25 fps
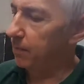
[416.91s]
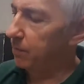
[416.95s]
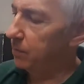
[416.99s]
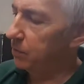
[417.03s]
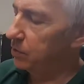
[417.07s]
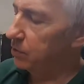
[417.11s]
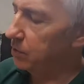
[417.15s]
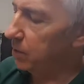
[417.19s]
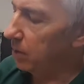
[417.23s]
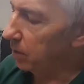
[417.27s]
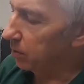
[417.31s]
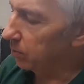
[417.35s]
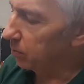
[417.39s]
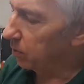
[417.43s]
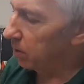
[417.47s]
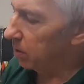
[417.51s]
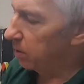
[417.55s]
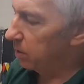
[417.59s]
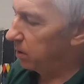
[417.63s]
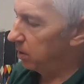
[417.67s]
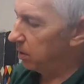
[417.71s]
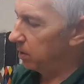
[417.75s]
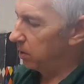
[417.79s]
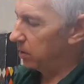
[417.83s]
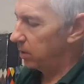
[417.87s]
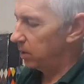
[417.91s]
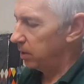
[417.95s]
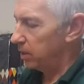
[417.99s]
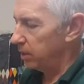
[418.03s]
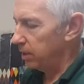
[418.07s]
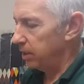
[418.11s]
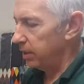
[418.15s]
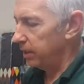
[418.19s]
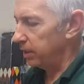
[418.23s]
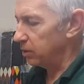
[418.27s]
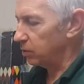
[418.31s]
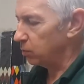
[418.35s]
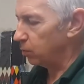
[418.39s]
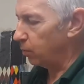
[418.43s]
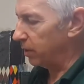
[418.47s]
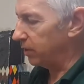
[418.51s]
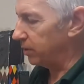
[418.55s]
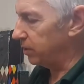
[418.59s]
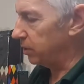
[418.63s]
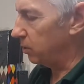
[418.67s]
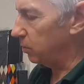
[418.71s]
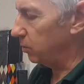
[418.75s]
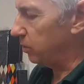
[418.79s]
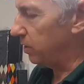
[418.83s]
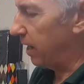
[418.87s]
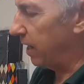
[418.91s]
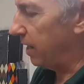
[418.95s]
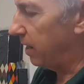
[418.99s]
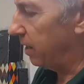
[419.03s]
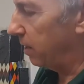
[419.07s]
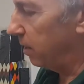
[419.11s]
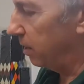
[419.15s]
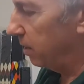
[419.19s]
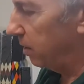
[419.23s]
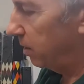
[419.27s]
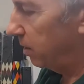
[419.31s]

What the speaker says: so it's whether you then